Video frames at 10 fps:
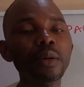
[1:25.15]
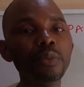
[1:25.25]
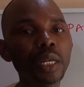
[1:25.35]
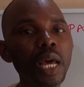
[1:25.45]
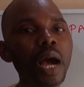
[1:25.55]

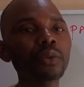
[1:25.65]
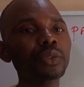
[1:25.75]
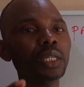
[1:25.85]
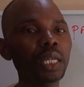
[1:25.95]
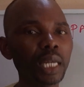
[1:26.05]
without
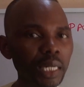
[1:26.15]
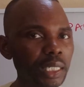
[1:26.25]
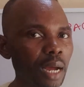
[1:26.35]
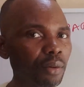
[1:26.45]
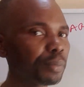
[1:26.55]

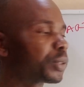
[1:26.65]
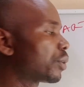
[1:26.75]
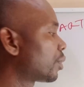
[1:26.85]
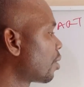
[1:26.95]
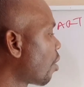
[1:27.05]

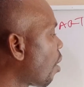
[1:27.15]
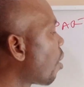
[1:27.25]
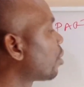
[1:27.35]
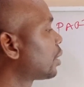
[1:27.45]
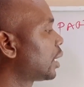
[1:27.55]
interruption
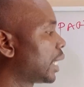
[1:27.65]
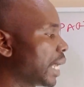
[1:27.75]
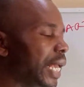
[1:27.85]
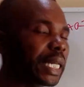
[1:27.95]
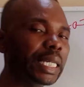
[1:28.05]
on
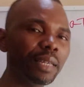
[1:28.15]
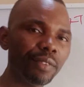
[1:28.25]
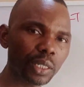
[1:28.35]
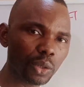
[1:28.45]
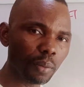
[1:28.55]
a
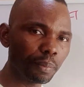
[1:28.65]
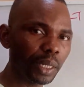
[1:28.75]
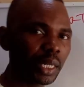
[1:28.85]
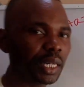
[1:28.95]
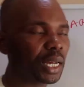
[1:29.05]
given
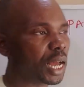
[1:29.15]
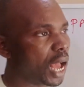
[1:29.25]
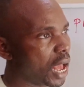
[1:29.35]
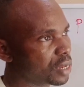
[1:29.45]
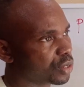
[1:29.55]
topic,
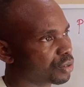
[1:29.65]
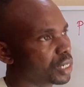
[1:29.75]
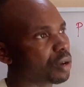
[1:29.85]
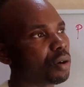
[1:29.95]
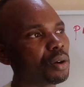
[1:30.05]

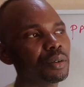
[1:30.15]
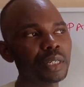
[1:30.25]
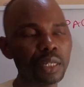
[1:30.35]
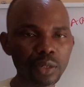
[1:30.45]
answering all the